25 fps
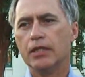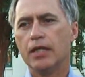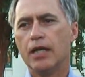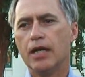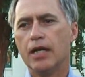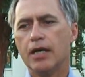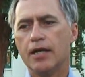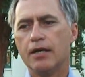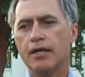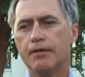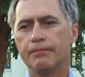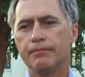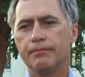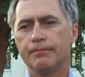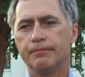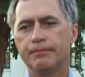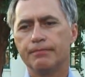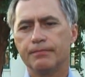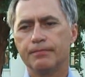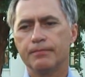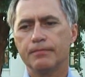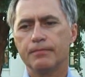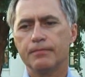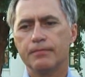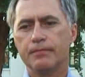
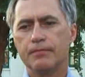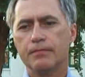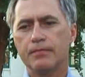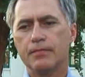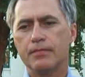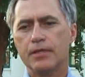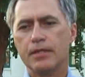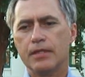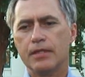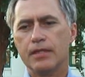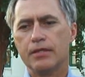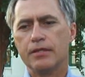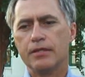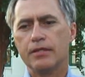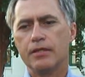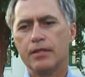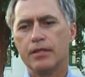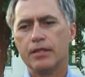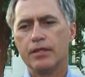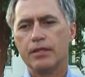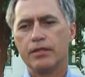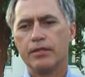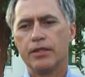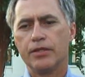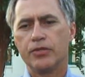
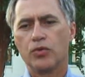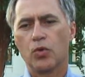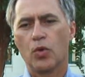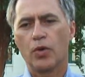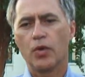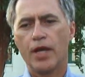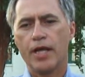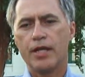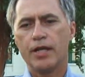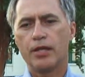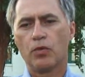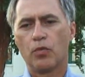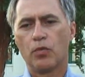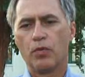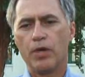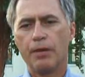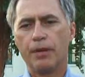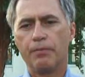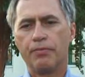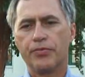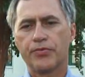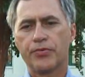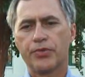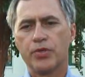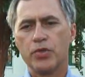Um, the tornado
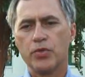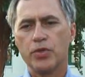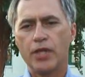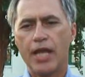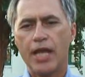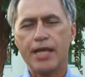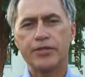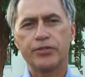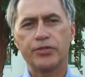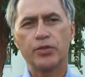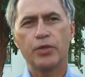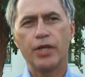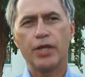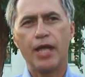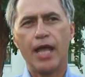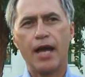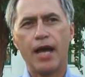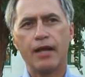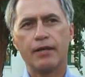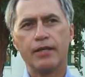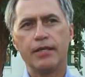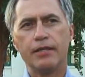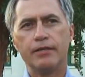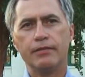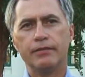ripped through Yazoo
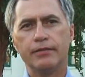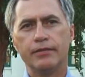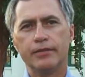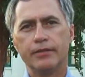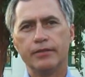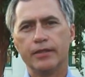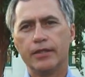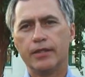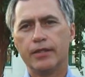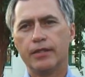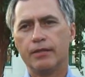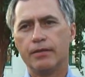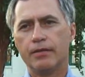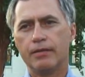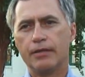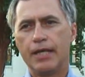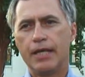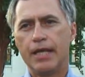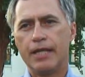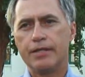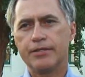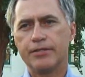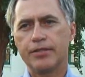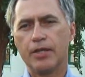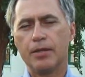County, uh,
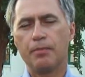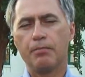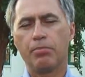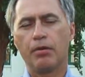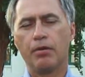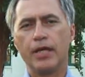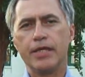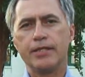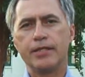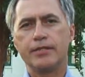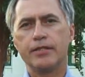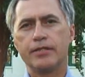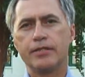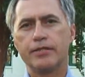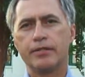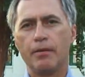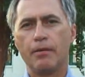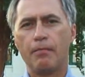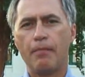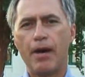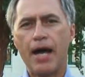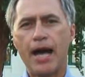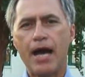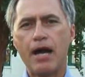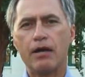in some places a
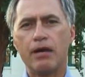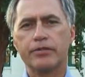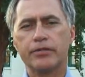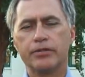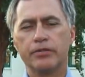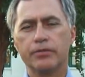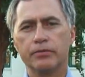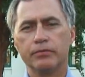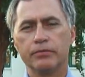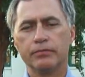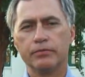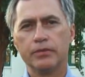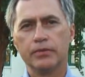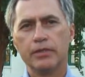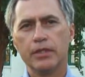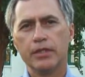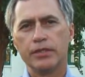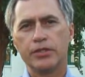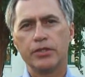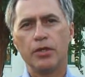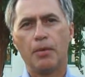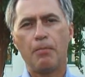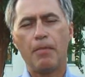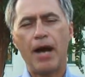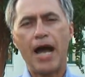mile to,
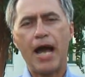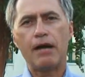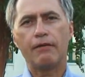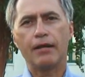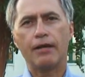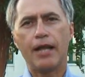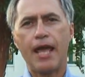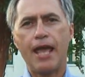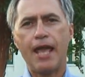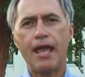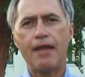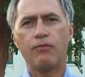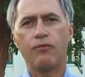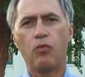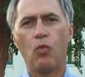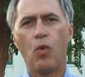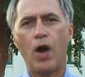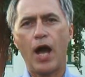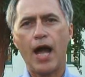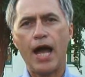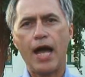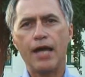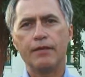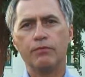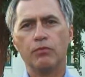to a mile and a half
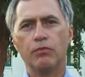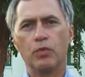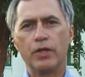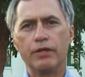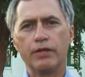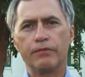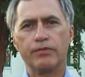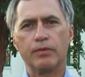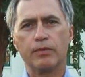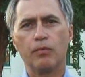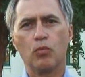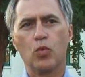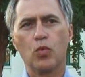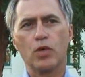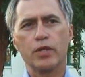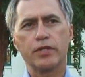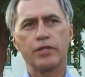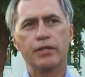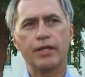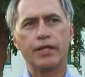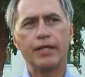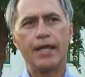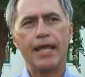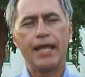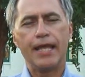wide, went from one
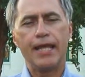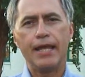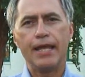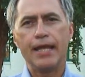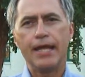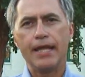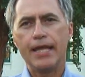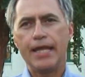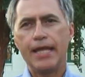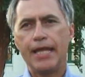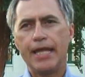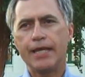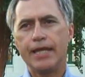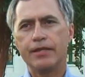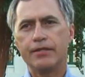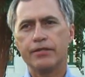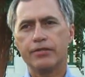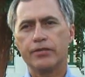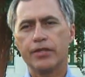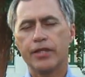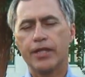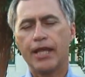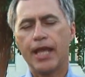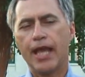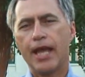end of
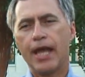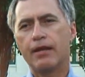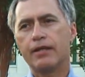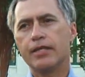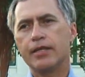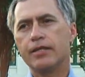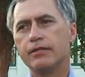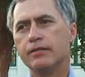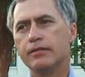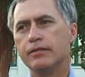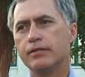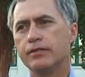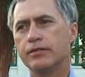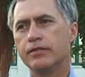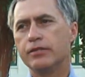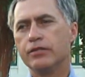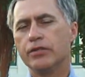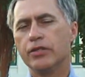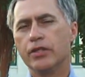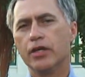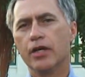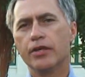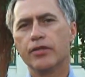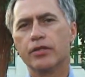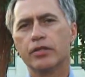the county to
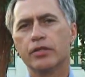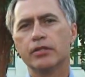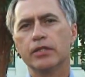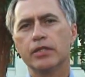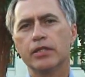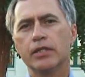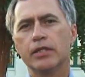the other.